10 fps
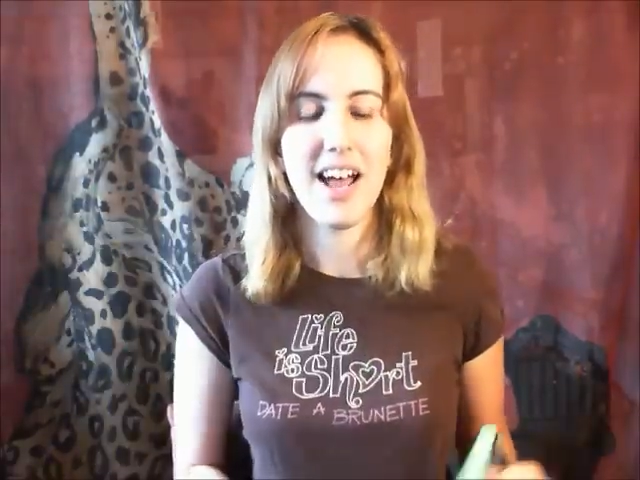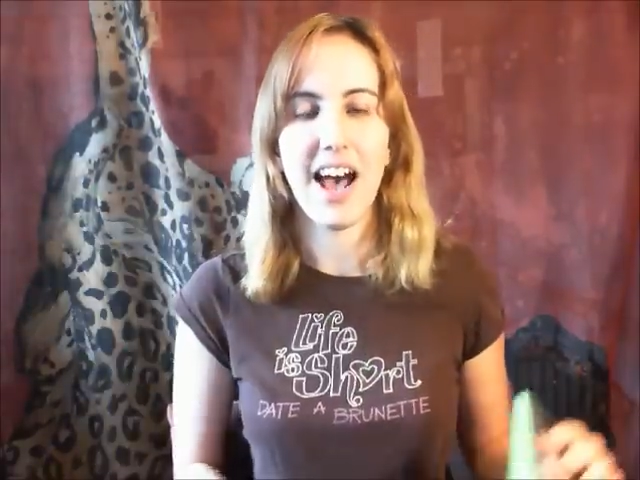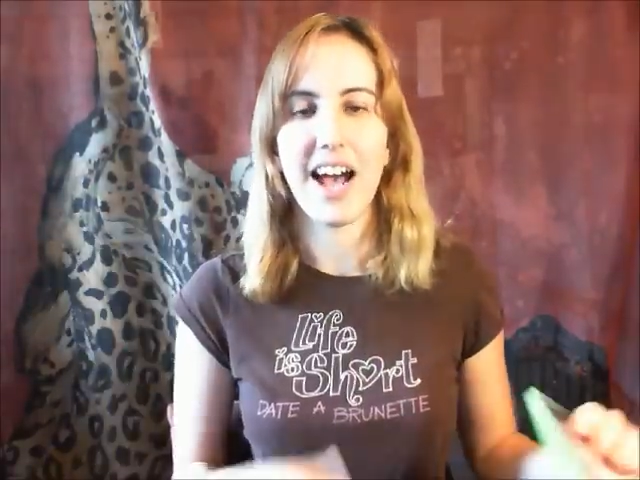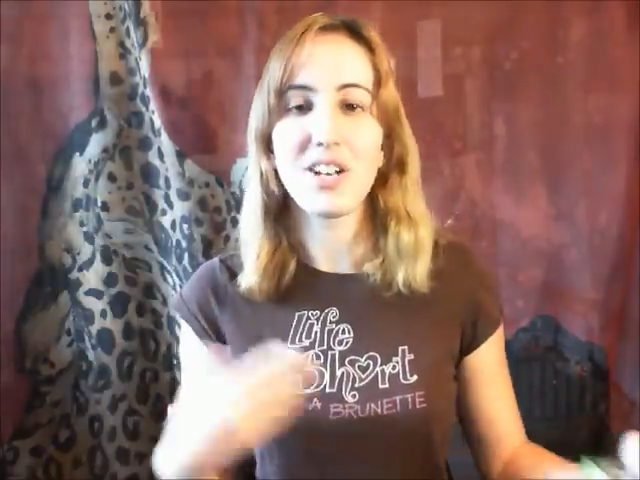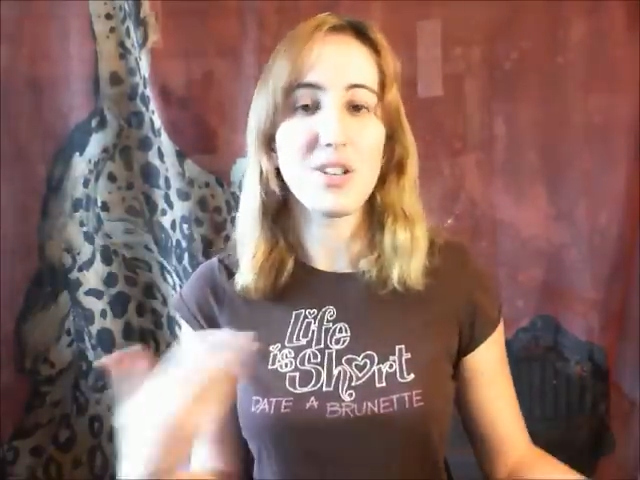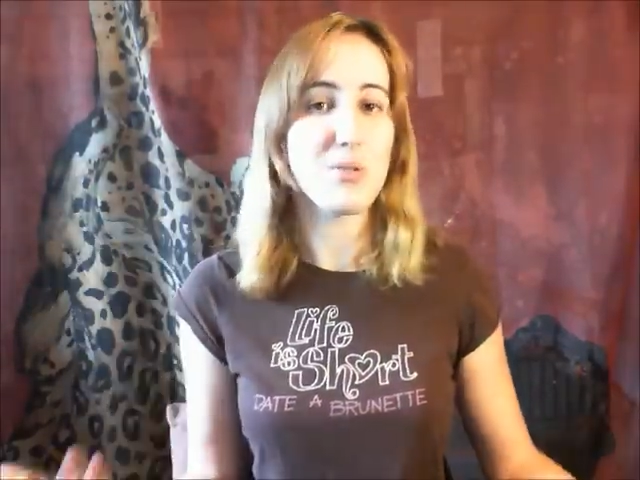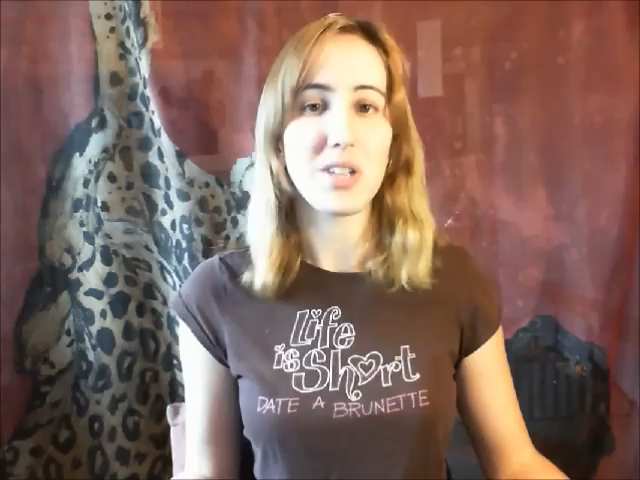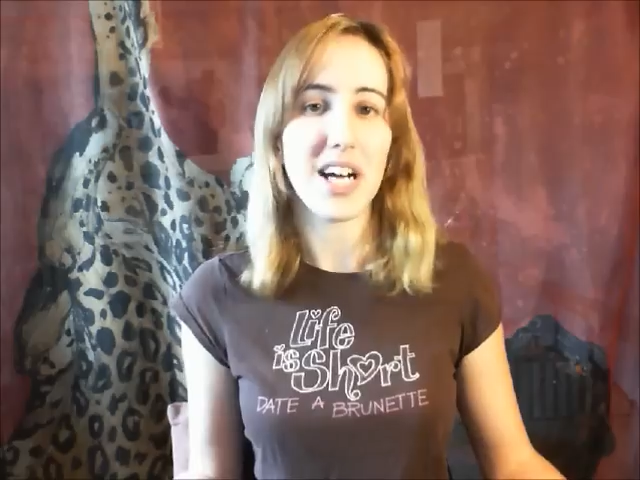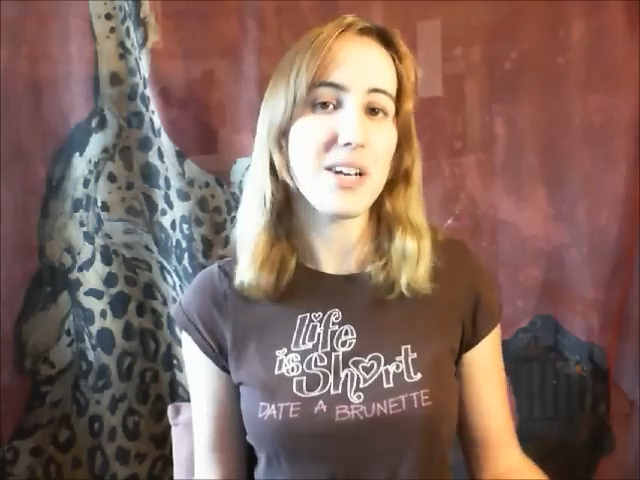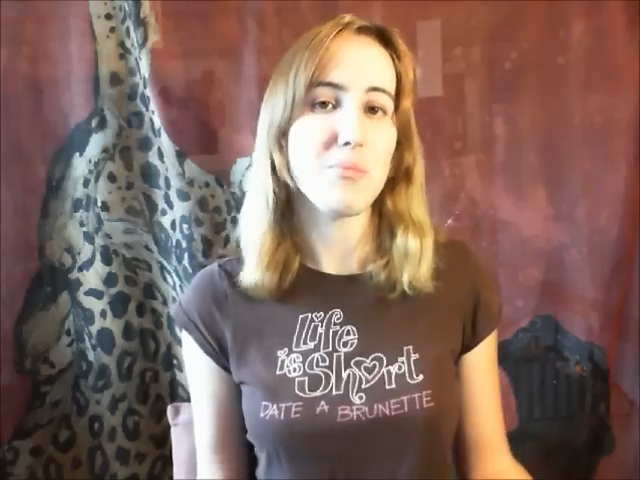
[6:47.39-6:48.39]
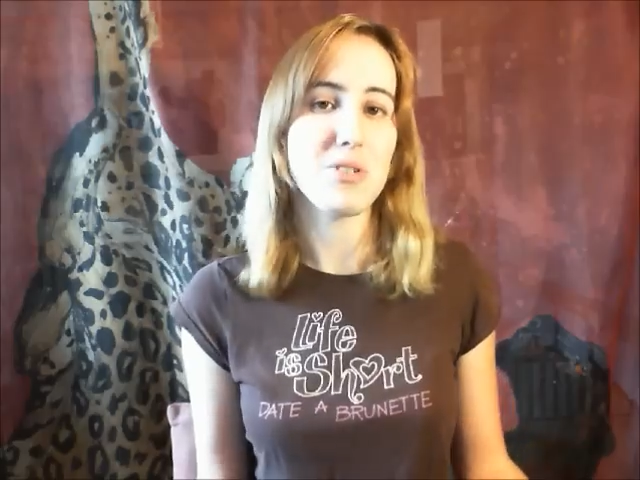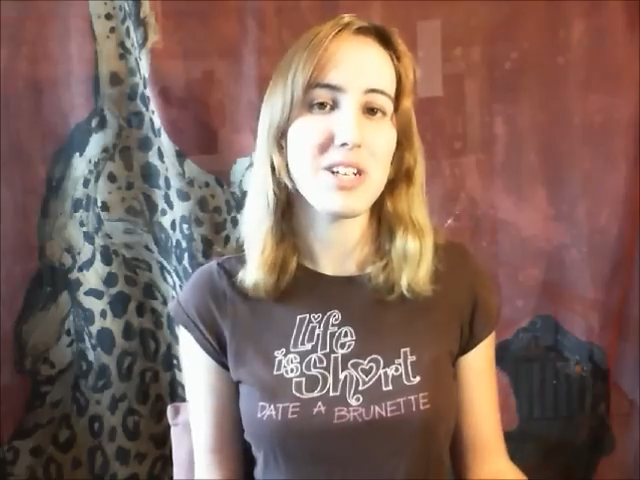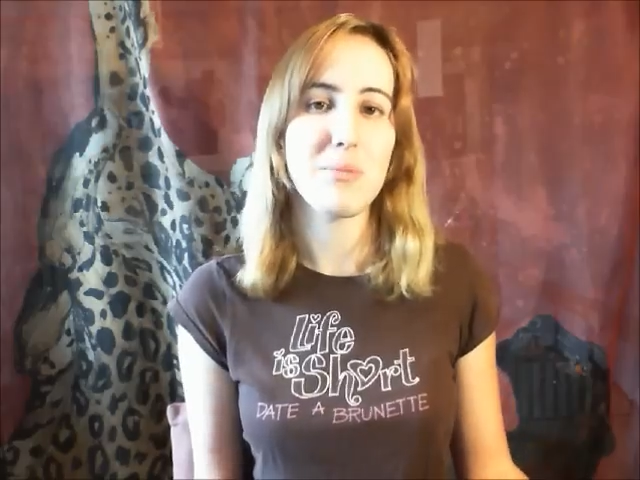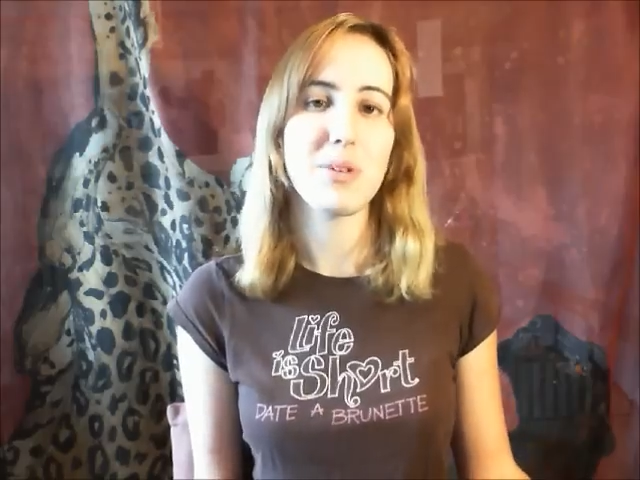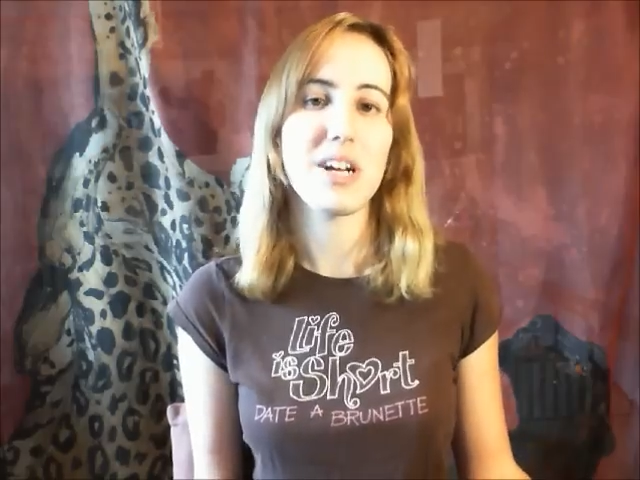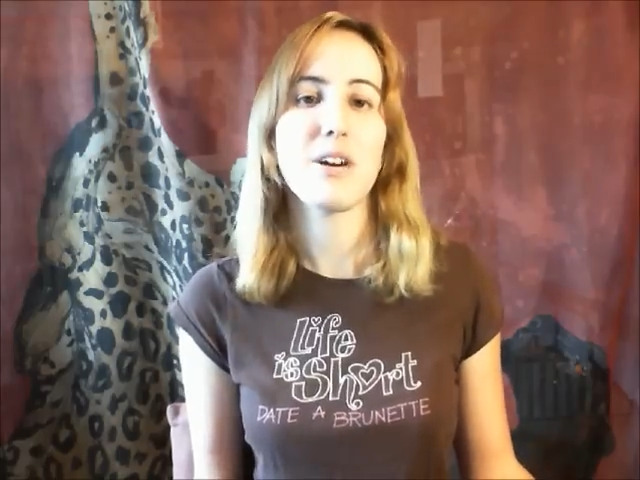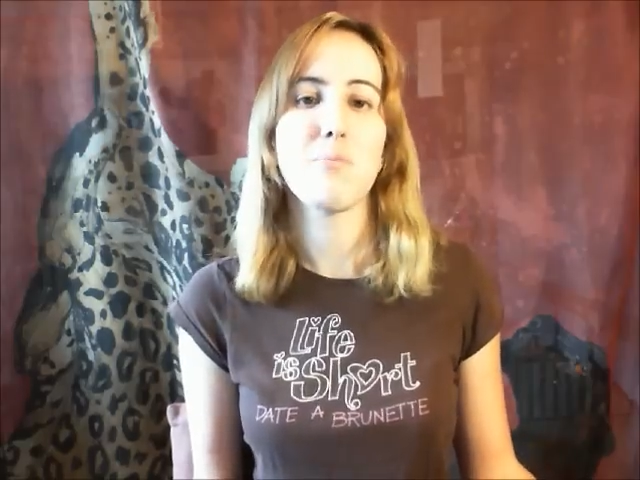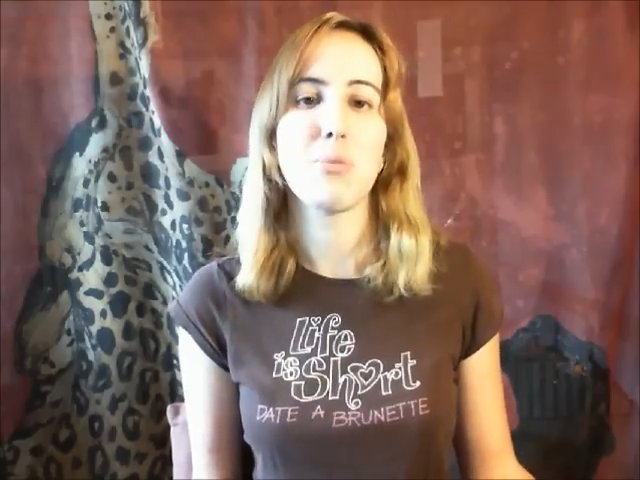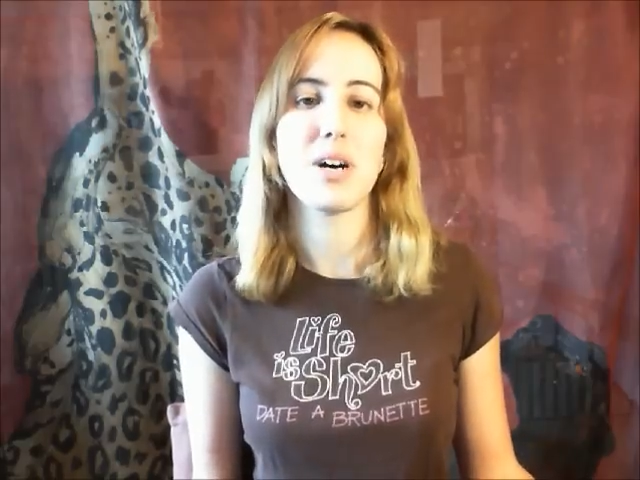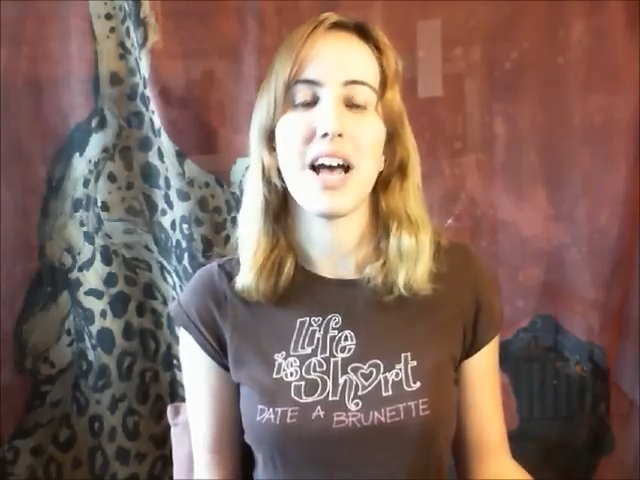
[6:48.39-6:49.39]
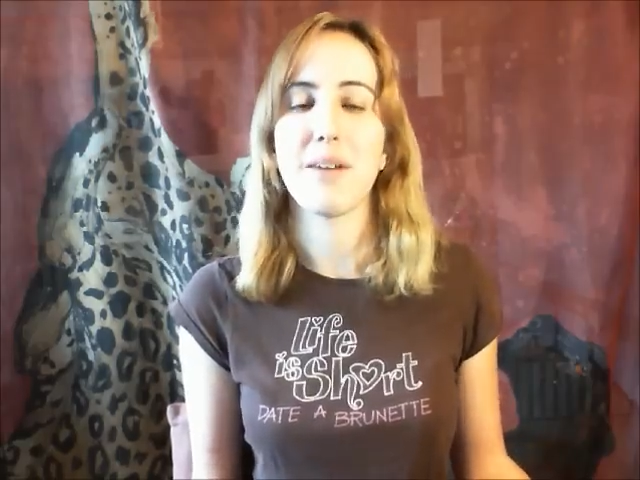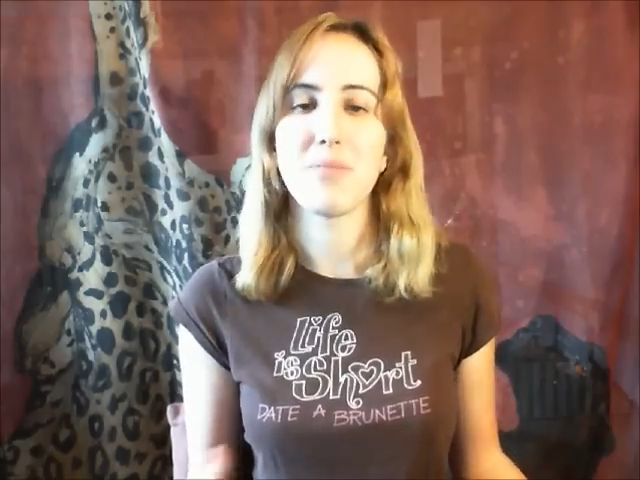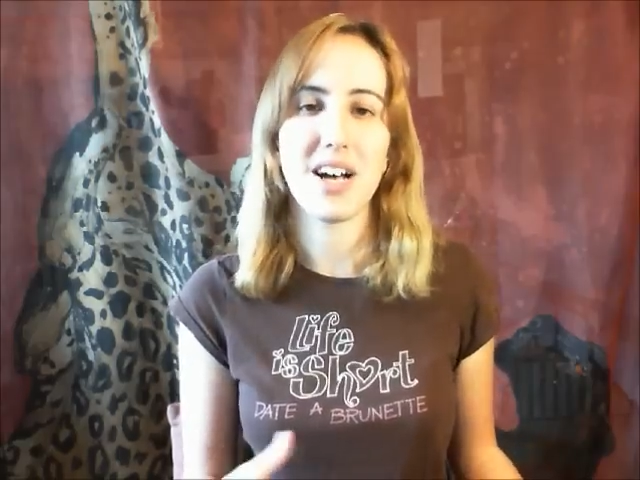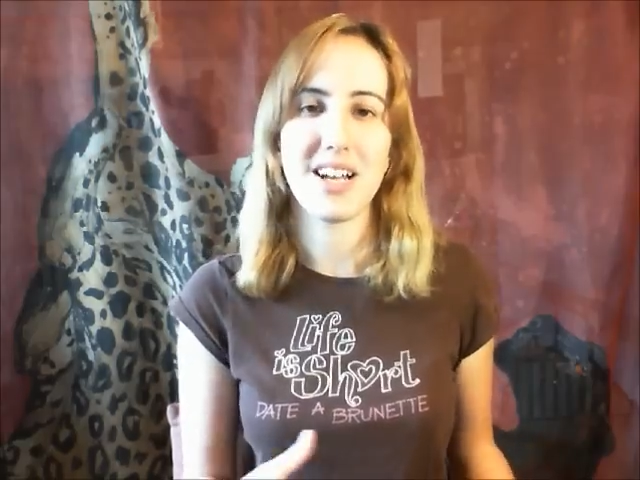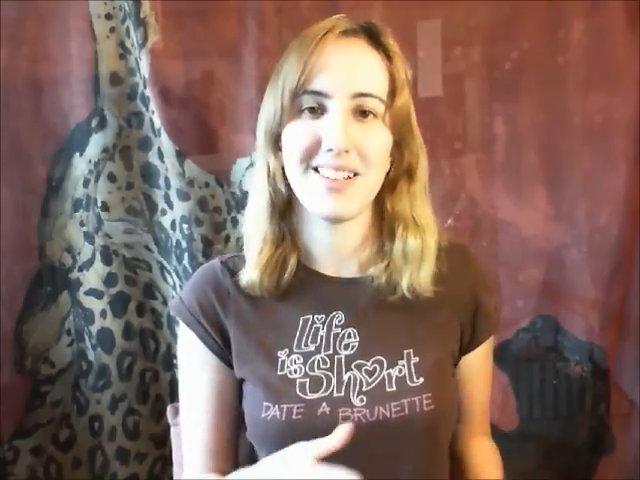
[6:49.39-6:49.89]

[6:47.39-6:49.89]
I do like multiplayer but I'm not